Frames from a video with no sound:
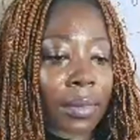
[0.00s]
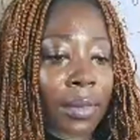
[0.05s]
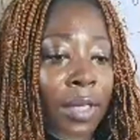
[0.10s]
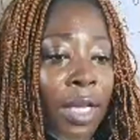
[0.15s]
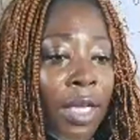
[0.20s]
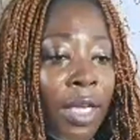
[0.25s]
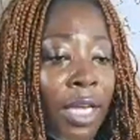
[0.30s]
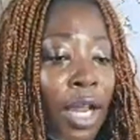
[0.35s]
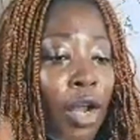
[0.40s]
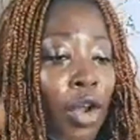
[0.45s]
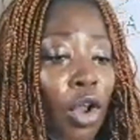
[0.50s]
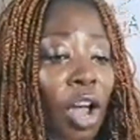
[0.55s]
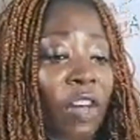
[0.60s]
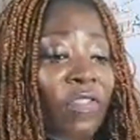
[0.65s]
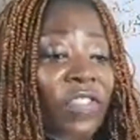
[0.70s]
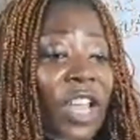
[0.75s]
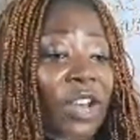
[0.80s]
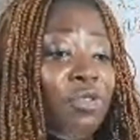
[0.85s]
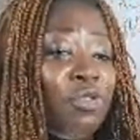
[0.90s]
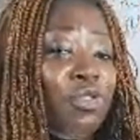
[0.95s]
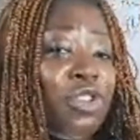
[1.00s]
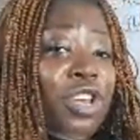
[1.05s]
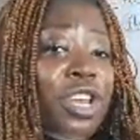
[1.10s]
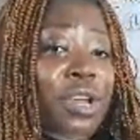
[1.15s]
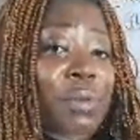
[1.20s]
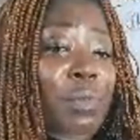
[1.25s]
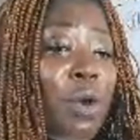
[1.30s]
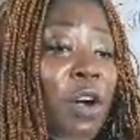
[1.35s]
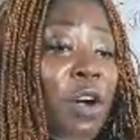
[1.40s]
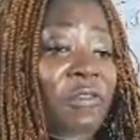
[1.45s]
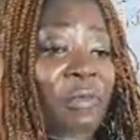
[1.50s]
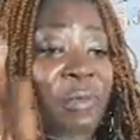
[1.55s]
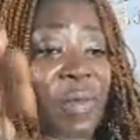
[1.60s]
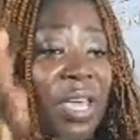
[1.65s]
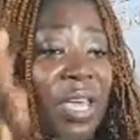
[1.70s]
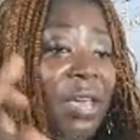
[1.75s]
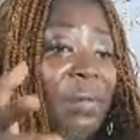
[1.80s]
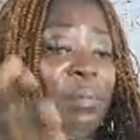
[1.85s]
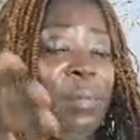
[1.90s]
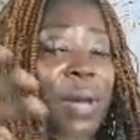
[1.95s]
They love the dream of
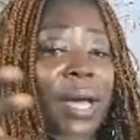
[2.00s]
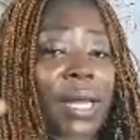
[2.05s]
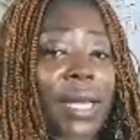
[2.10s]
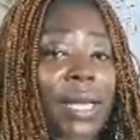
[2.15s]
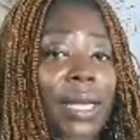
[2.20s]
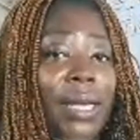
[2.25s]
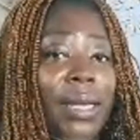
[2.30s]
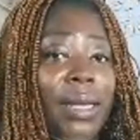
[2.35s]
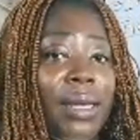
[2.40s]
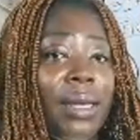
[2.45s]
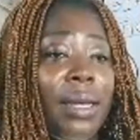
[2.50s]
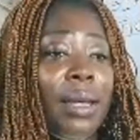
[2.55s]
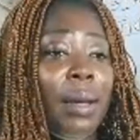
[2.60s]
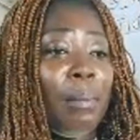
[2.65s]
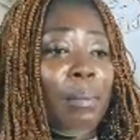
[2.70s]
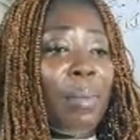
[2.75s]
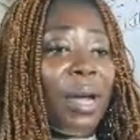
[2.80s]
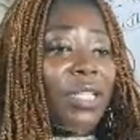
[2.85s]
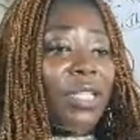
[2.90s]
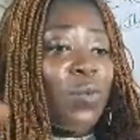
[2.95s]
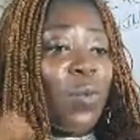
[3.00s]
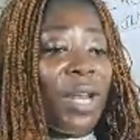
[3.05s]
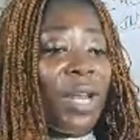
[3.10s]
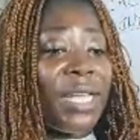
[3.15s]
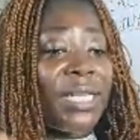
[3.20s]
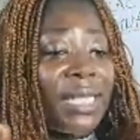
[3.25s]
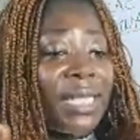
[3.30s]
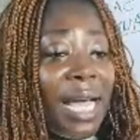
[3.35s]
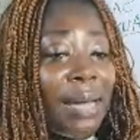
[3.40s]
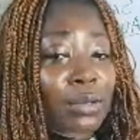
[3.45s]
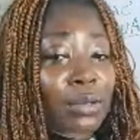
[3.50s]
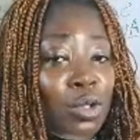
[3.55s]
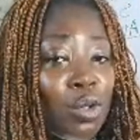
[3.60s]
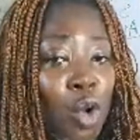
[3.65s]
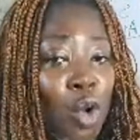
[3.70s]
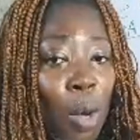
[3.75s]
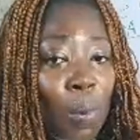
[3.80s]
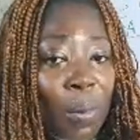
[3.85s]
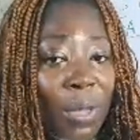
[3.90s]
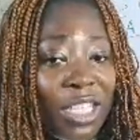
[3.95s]
making money, but when it comes to
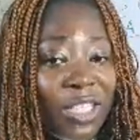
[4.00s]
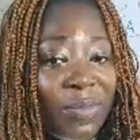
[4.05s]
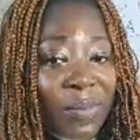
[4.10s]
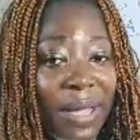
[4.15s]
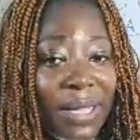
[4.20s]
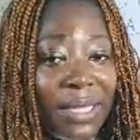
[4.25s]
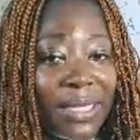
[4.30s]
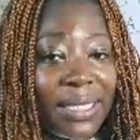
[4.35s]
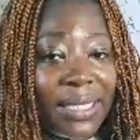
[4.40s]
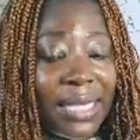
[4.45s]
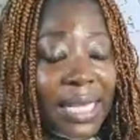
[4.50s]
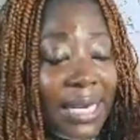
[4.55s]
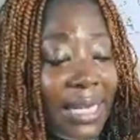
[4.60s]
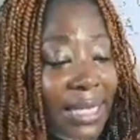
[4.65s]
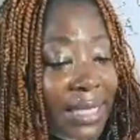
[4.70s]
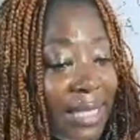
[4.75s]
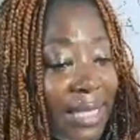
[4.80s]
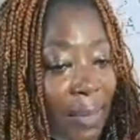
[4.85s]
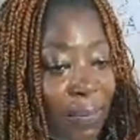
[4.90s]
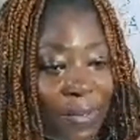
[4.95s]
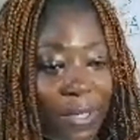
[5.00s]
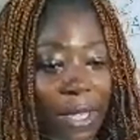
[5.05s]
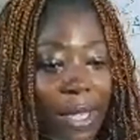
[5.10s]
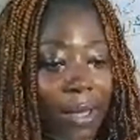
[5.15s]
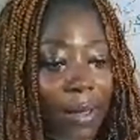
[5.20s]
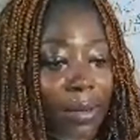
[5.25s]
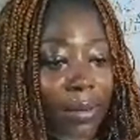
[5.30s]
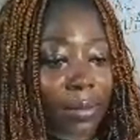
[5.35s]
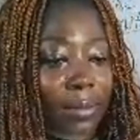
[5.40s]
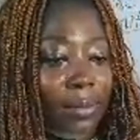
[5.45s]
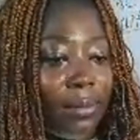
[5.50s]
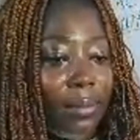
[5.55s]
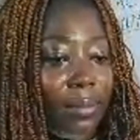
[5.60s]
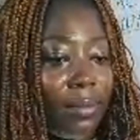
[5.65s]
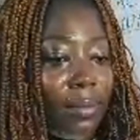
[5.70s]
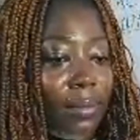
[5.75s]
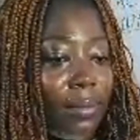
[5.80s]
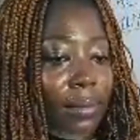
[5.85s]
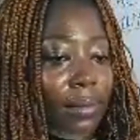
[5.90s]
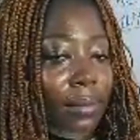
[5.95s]
commitment, they disappear.
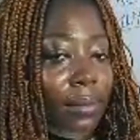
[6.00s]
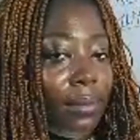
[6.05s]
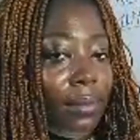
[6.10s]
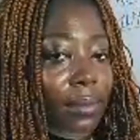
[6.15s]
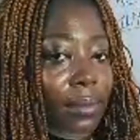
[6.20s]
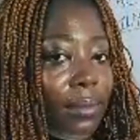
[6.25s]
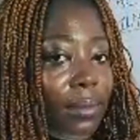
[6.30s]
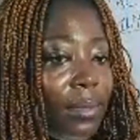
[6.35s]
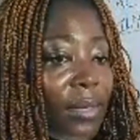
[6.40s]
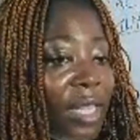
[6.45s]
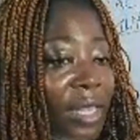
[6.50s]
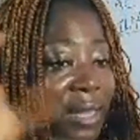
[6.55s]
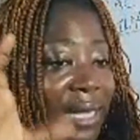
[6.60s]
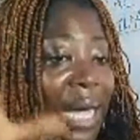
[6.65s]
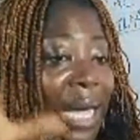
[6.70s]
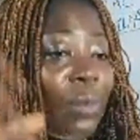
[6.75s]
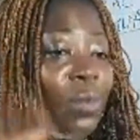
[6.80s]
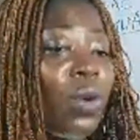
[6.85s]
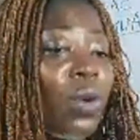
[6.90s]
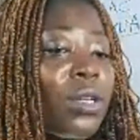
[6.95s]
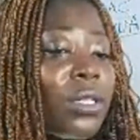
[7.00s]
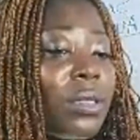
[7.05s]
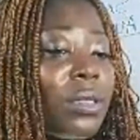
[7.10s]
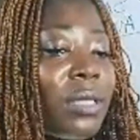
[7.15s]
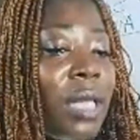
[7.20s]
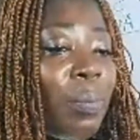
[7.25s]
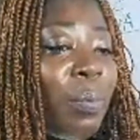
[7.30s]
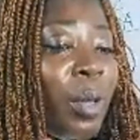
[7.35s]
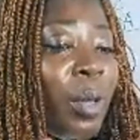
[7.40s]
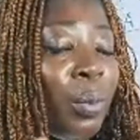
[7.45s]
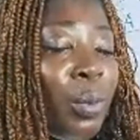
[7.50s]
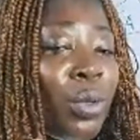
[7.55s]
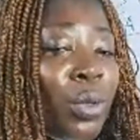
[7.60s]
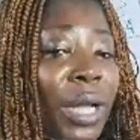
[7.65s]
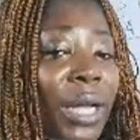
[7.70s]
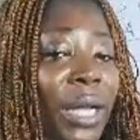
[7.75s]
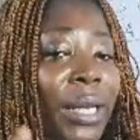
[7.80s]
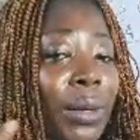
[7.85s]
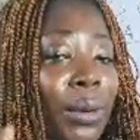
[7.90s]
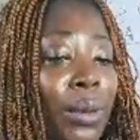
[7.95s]
That was the people
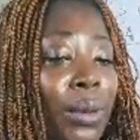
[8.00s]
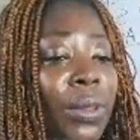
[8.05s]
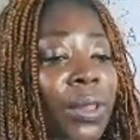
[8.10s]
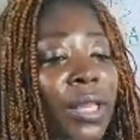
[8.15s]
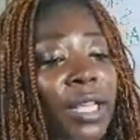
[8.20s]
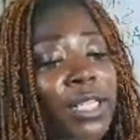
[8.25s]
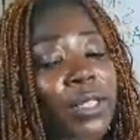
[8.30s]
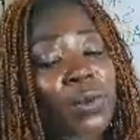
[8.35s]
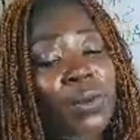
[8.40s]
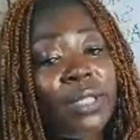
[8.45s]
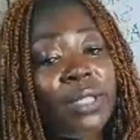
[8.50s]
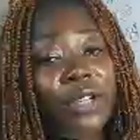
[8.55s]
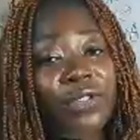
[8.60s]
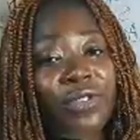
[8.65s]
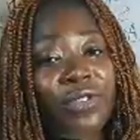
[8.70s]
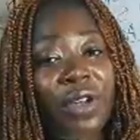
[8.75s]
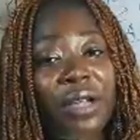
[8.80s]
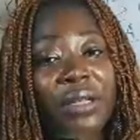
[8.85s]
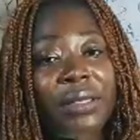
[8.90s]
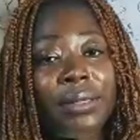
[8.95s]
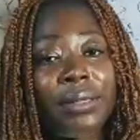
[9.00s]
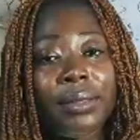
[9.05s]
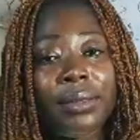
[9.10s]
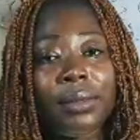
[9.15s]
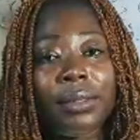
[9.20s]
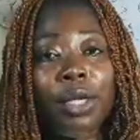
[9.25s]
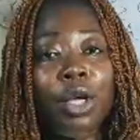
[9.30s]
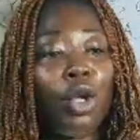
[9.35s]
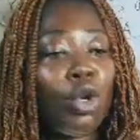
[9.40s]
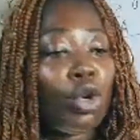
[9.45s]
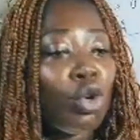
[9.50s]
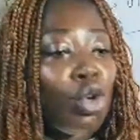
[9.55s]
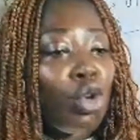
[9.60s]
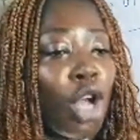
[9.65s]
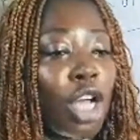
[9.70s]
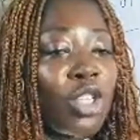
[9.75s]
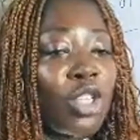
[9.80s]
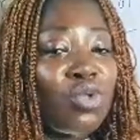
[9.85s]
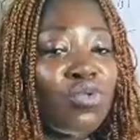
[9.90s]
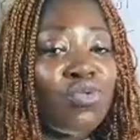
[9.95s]
that the content was attracting,
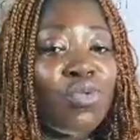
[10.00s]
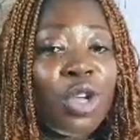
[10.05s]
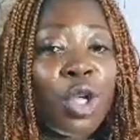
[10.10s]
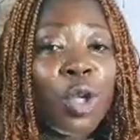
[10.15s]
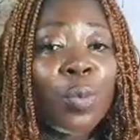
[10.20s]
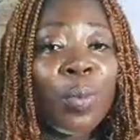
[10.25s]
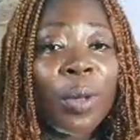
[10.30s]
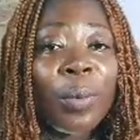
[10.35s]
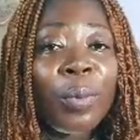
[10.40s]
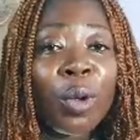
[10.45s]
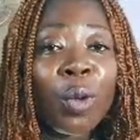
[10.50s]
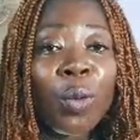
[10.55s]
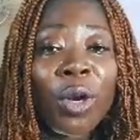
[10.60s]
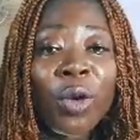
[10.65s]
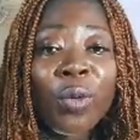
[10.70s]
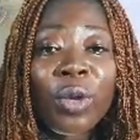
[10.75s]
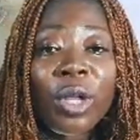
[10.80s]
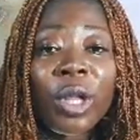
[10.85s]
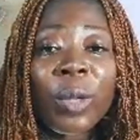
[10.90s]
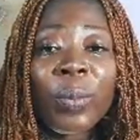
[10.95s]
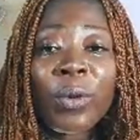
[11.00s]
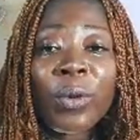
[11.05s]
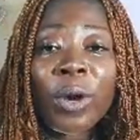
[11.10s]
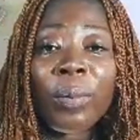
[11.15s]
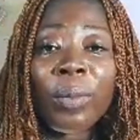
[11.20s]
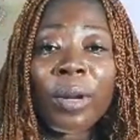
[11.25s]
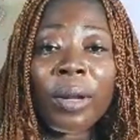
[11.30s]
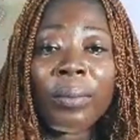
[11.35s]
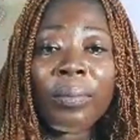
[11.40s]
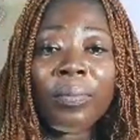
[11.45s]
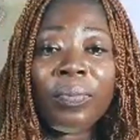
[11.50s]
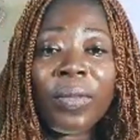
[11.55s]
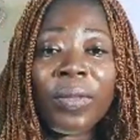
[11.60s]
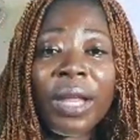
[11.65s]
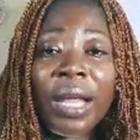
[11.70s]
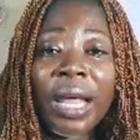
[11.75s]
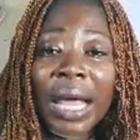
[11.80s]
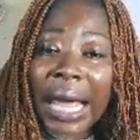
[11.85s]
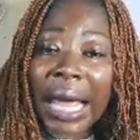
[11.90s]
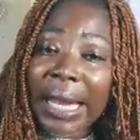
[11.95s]
not real people with real problem.
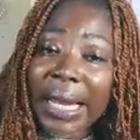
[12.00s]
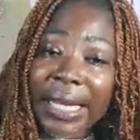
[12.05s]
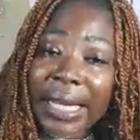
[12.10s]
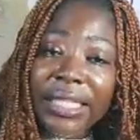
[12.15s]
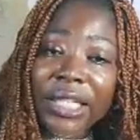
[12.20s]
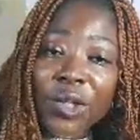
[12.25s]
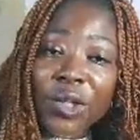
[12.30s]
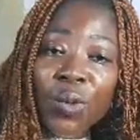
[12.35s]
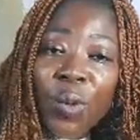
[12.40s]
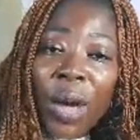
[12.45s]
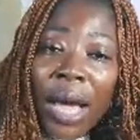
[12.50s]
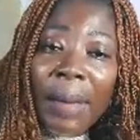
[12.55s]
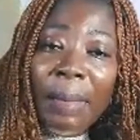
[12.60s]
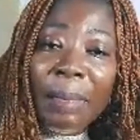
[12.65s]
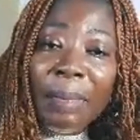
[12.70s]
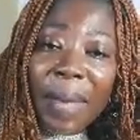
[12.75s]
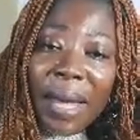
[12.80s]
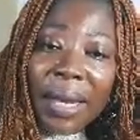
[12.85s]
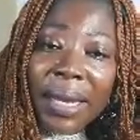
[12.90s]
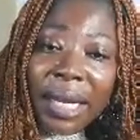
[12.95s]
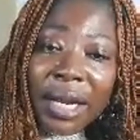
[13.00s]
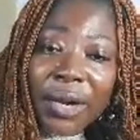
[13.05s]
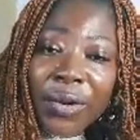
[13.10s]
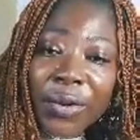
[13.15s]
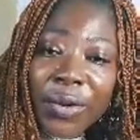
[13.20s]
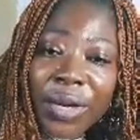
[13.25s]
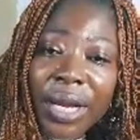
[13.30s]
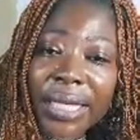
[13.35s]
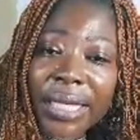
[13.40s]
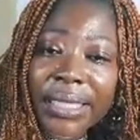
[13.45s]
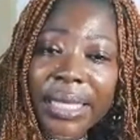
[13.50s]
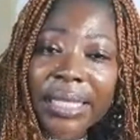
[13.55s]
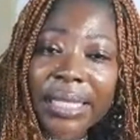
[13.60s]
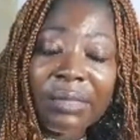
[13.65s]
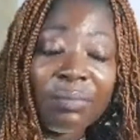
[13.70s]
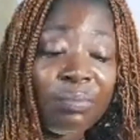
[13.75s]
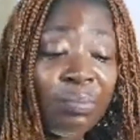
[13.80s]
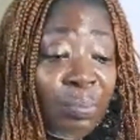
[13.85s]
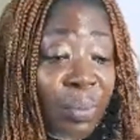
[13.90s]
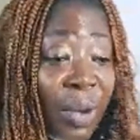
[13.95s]
And this is why many creators
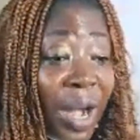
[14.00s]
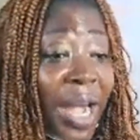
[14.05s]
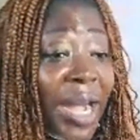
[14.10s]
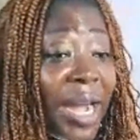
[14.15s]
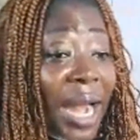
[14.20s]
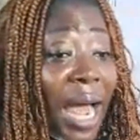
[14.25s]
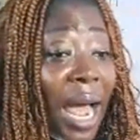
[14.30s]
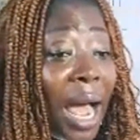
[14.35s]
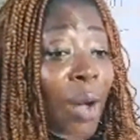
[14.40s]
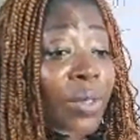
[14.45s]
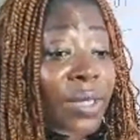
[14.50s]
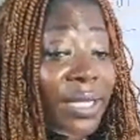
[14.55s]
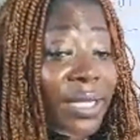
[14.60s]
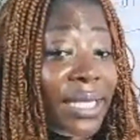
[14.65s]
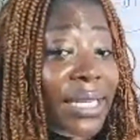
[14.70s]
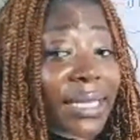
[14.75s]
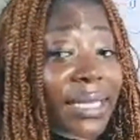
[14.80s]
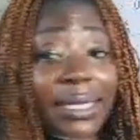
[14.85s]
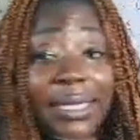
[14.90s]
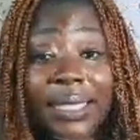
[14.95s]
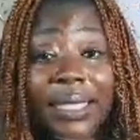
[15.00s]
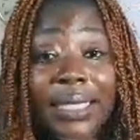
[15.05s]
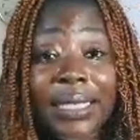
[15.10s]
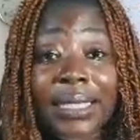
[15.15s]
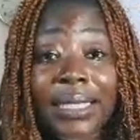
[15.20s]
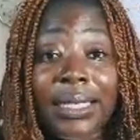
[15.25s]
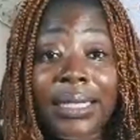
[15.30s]
burn out easily.